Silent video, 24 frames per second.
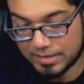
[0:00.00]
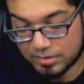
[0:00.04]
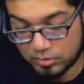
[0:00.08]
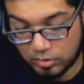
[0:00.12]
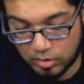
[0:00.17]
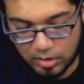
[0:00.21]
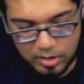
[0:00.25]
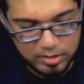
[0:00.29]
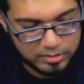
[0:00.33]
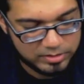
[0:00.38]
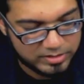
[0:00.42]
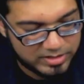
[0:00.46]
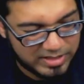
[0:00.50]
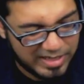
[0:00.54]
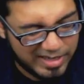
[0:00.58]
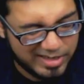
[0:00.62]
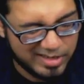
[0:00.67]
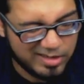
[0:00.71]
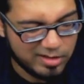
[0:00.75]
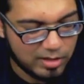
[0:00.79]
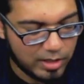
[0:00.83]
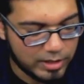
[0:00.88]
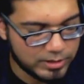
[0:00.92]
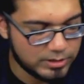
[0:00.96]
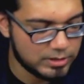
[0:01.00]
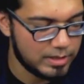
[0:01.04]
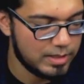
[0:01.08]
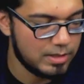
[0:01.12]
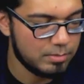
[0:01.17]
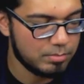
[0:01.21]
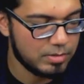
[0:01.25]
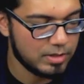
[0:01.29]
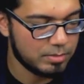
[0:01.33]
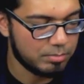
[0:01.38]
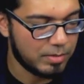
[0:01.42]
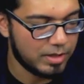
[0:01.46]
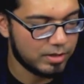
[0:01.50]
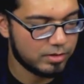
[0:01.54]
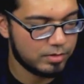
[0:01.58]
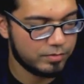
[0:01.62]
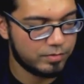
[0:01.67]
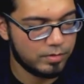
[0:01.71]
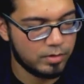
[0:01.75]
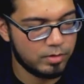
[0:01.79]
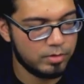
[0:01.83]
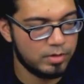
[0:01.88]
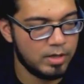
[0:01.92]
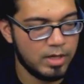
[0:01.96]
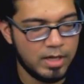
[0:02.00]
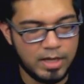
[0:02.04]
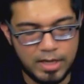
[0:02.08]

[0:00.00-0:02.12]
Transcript: got a slightly larger inbuilt microphone,